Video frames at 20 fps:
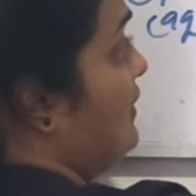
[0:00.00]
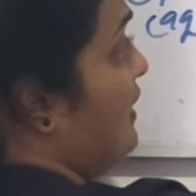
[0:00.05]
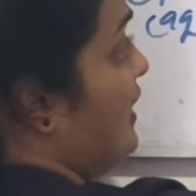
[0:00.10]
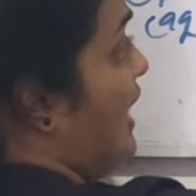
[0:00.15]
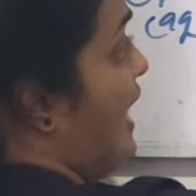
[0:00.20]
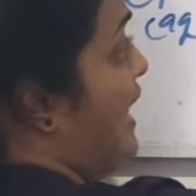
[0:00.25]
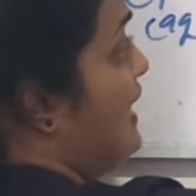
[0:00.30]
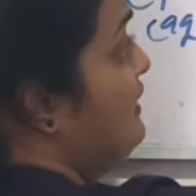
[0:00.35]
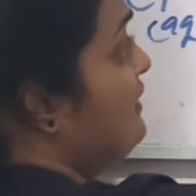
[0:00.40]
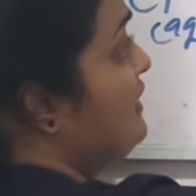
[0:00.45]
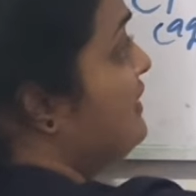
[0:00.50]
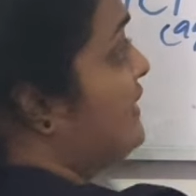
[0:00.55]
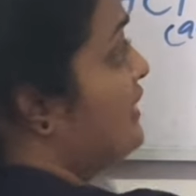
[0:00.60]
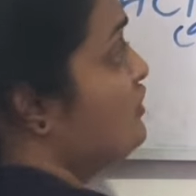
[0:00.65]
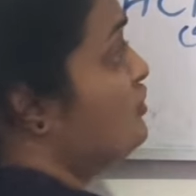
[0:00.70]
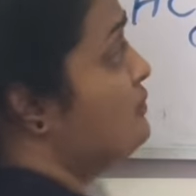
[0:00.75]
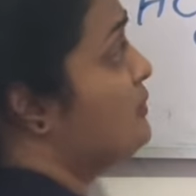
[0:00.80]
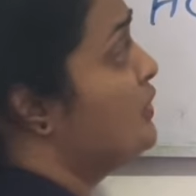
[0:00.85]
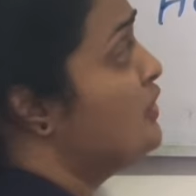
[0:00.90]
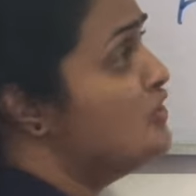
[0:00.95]
and
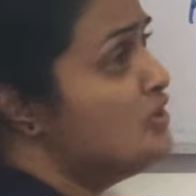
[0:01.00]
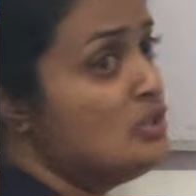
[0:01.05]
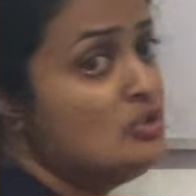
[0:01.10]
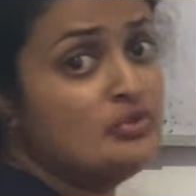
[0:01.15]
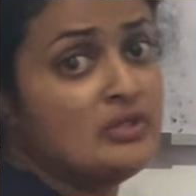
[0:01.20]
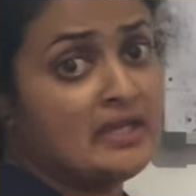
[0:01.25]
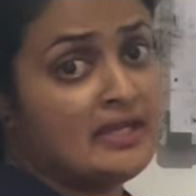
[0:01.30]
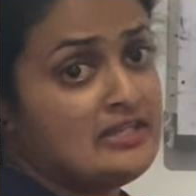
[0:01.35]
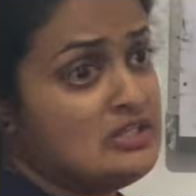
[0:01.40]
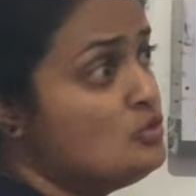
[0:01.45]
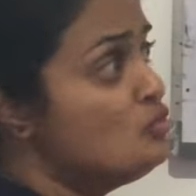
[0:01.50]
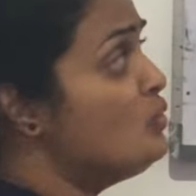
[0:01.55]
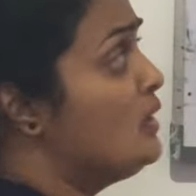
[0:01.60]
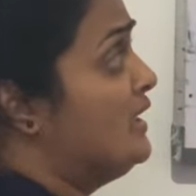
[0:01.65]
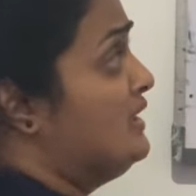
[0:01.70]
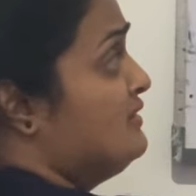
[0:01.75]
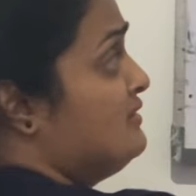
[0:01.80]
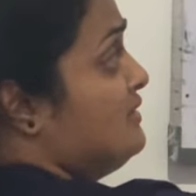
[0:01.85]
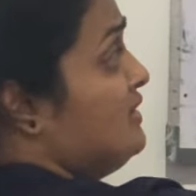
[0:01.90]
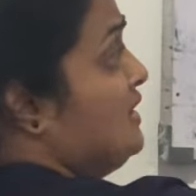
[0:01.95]
corresponding negative
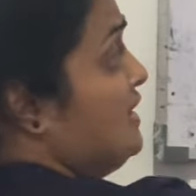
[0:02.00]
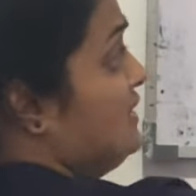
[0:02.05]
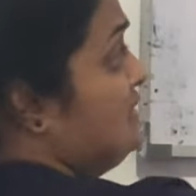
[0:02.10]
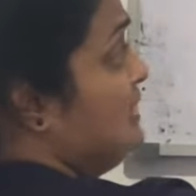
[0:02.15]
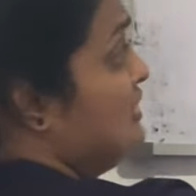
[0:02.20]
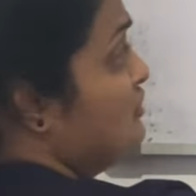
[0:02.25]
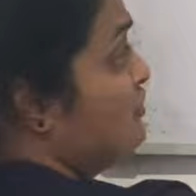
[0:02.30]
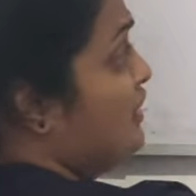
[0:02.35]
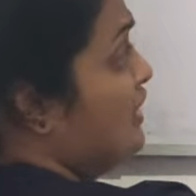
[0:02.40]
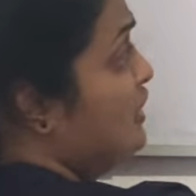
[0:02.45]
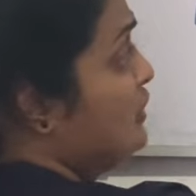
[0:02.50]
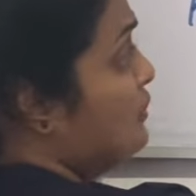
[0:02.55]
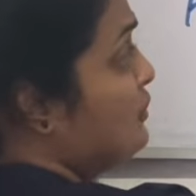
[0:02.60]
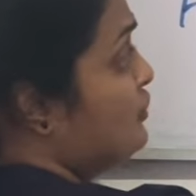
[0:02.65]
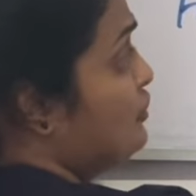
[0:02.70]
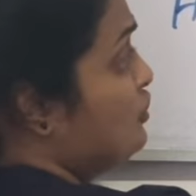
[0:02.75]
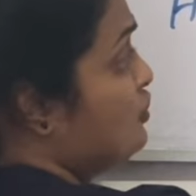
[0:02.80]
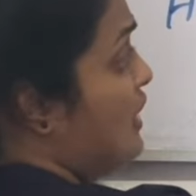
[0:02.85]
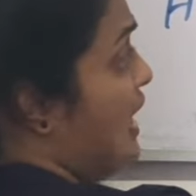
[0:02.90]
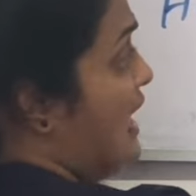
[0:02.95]
ions. This one
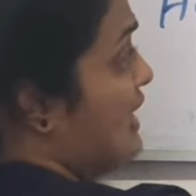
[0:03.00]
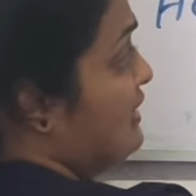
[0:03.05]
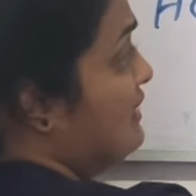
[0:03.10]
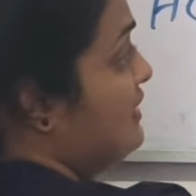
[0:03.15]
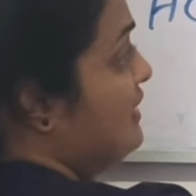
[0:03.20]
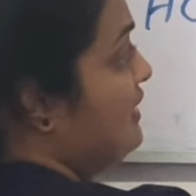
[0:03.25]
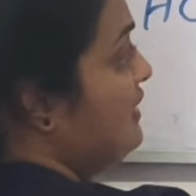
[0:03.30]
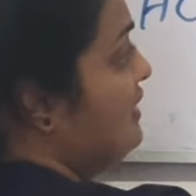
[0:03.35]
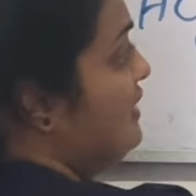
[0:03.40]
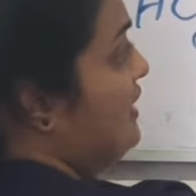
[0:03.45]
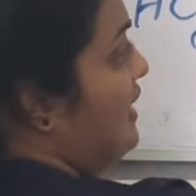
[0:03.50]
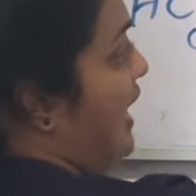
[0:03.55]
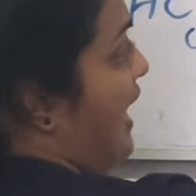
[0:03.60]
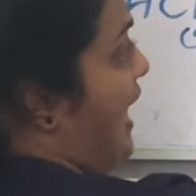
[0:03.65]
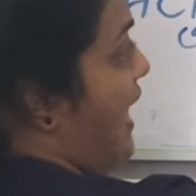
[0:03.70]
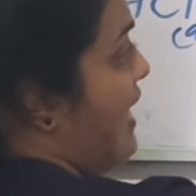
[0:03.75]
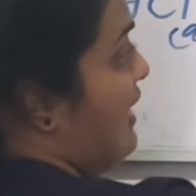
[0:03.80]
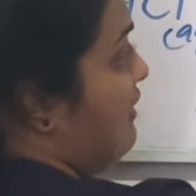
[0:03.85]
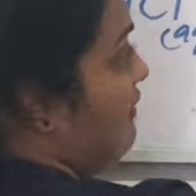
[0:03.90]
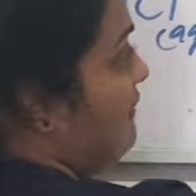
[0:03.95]
also at the
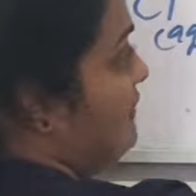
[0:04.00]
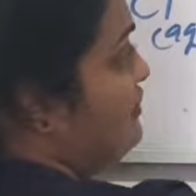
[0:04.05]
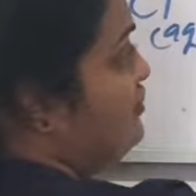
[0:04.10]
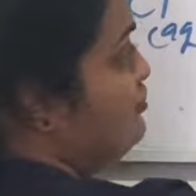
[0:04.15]
aqueous